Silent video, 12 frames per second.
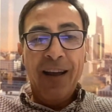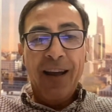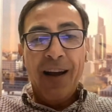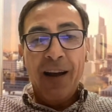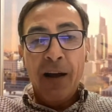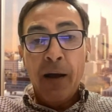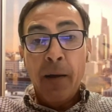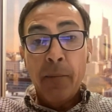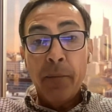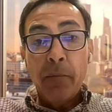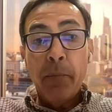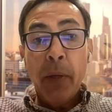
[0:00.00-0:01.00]
uh,
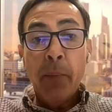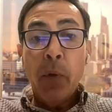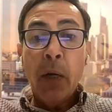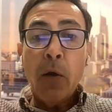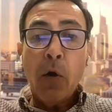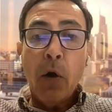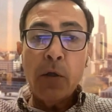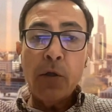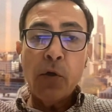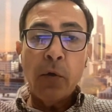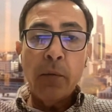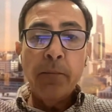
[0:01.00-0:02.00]
people and
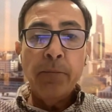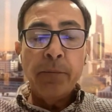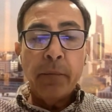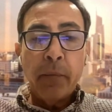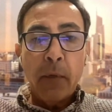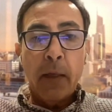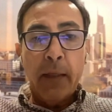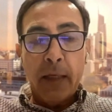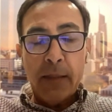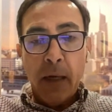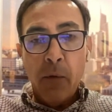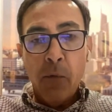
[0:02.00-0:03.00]
culture, and
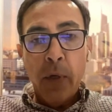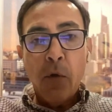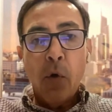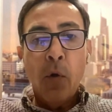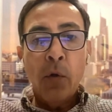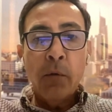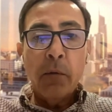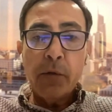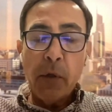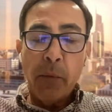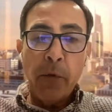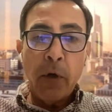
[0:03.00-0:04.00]
that's how we call,
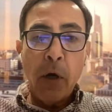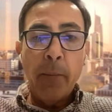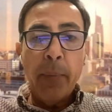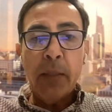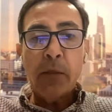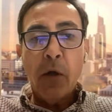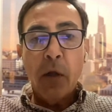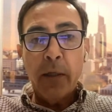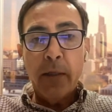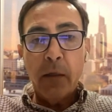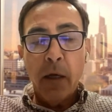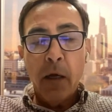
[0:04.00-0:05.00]
some other companies call it
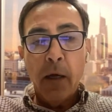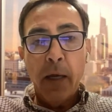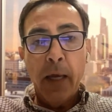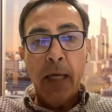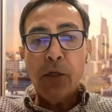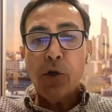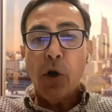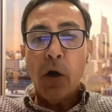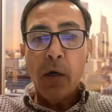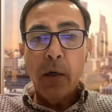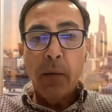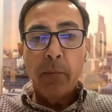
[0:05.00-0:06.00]

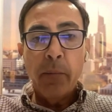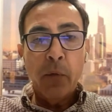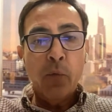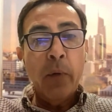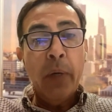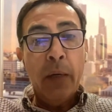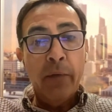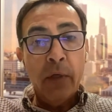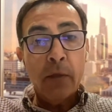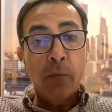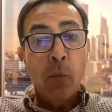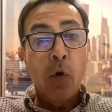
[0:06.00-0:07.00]
HR, but we believe
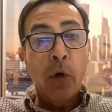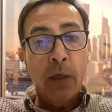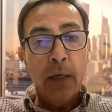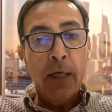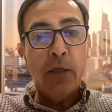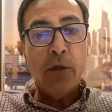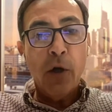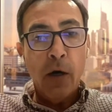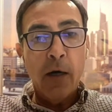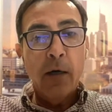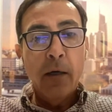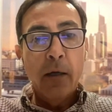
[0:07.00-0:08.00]
it's more than
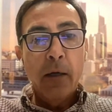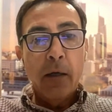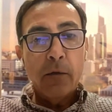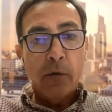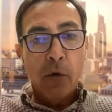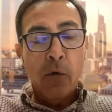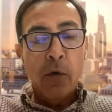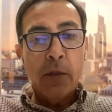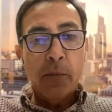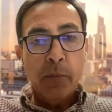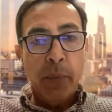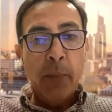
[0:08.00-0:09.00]
HR. So
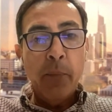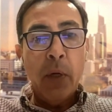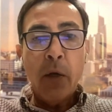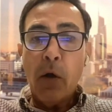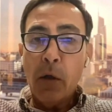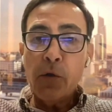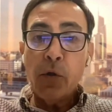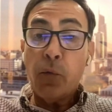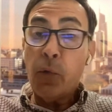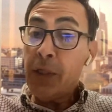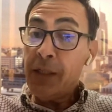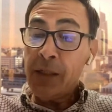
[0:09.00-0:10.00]
it's people and culture,
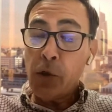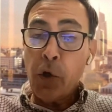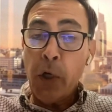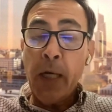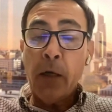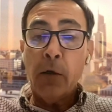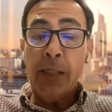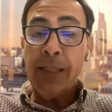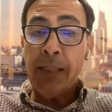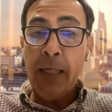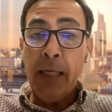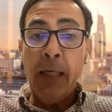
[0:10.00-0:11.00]
which is critical,
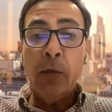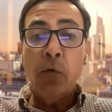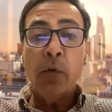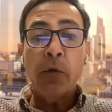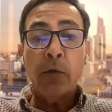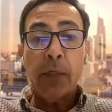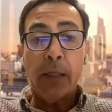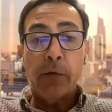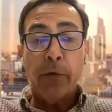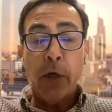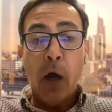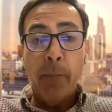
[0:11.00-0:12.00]
is key to the success of
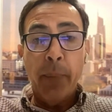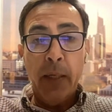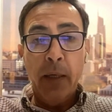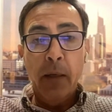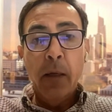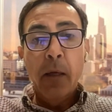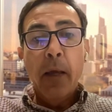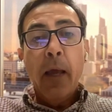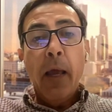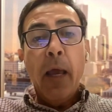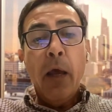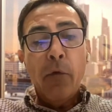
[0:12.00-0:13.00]
a company.
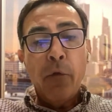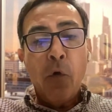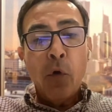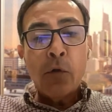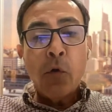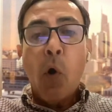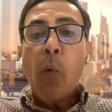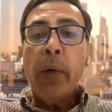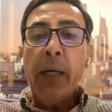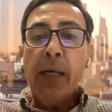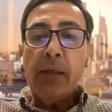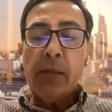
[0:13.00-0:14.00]
And of course,
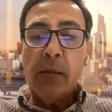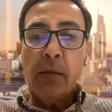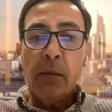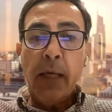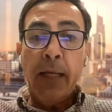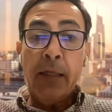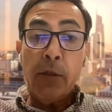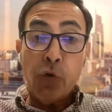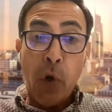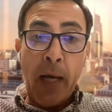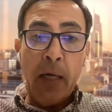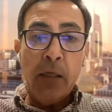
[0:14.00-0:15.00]
governance and
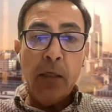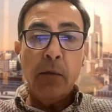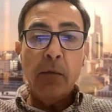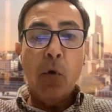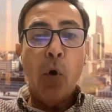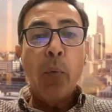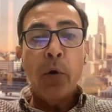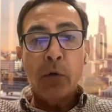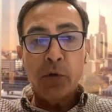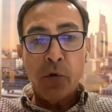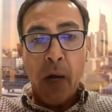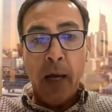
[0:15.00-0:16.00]
strategy, overall
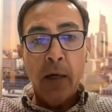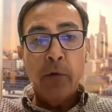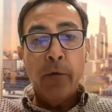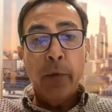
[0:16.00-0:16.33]
strategy of the